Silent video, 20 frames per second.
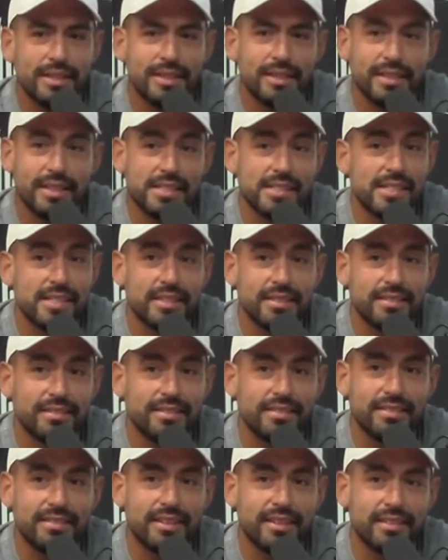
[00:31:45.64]
that's it.
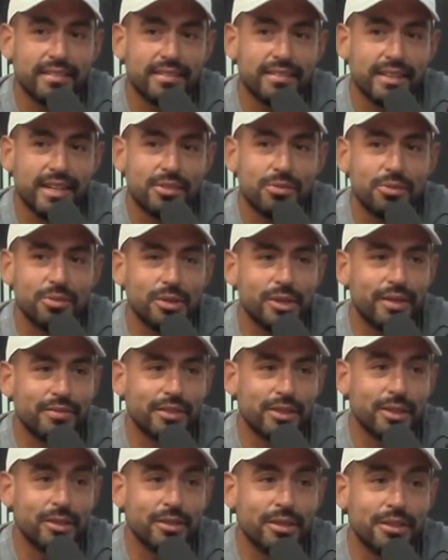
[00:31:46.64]
Like that's where you have
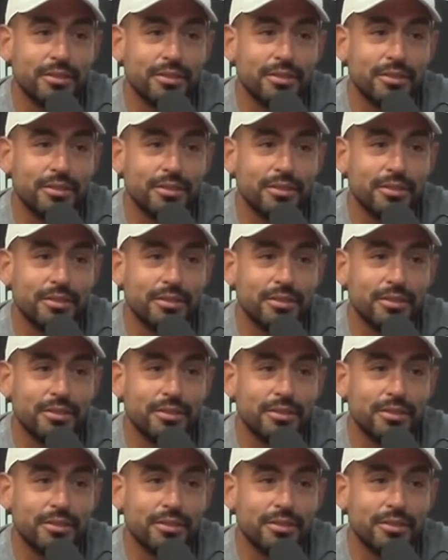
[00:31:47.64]
to go.